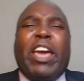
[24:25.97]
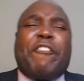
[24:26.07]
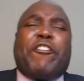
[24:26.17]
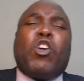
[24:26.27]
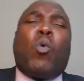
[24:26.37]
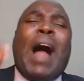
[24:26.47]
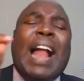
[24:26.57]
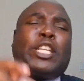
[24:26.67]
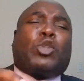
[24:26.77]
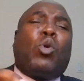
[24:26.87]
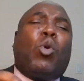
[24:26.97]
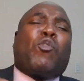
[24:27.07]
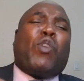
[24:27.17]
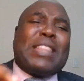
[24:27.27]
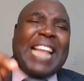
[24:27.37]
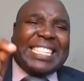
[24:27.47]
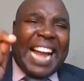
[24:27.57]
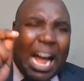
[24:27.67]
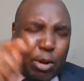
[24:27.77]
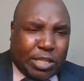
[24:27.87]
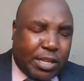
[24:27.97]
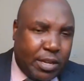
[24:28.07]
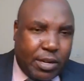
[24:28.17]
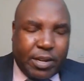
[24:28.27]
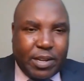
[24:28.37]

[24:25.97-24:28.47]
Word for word: if you want to look for that house,